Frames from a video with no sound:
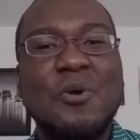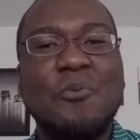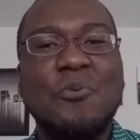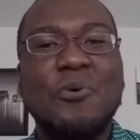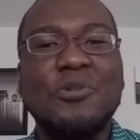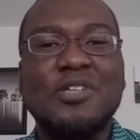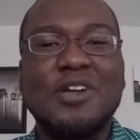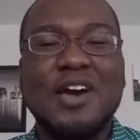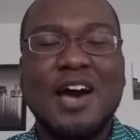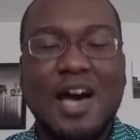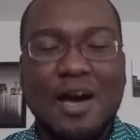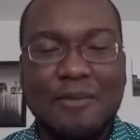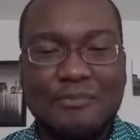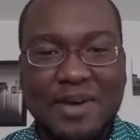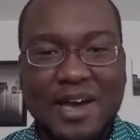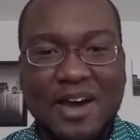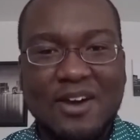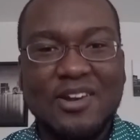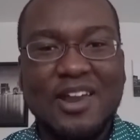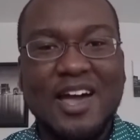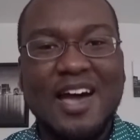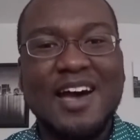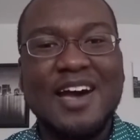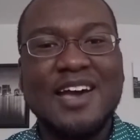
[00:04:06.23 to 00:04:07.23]
with
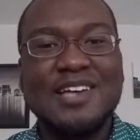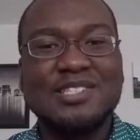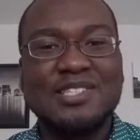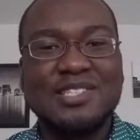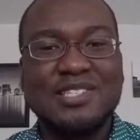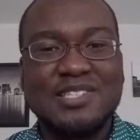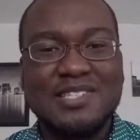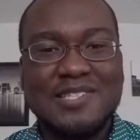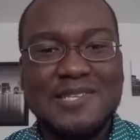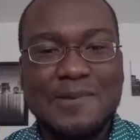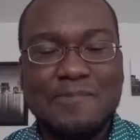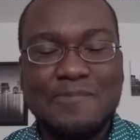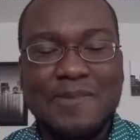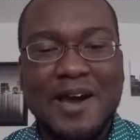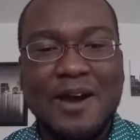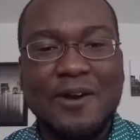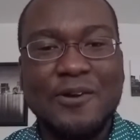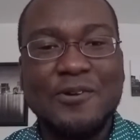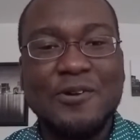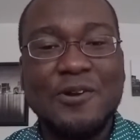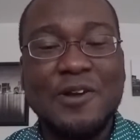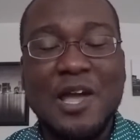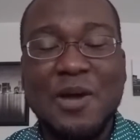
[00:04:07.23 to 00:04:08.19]
compound eyes and sleep powder,